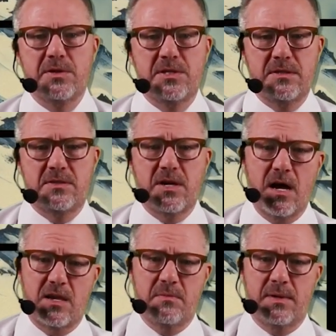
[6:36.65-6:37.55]
you just need to
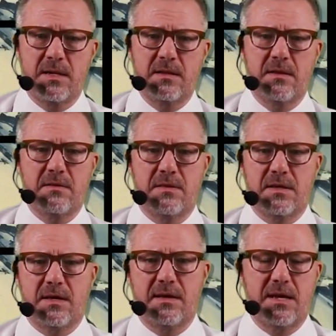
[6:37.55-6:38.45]
document
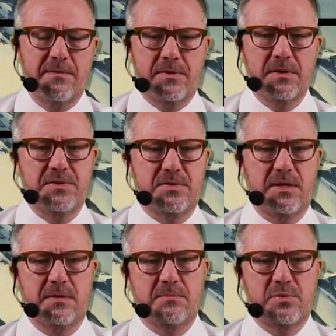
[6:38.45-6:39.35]
the
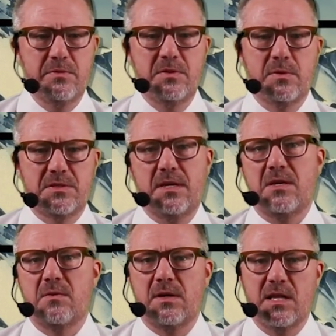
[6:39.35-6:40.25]
efforts and prove to us
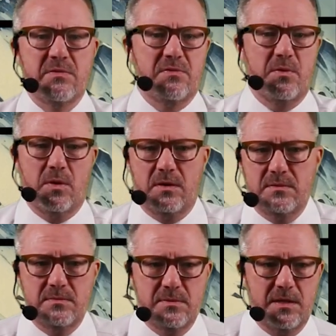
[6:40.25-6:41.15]
that you are at level 4.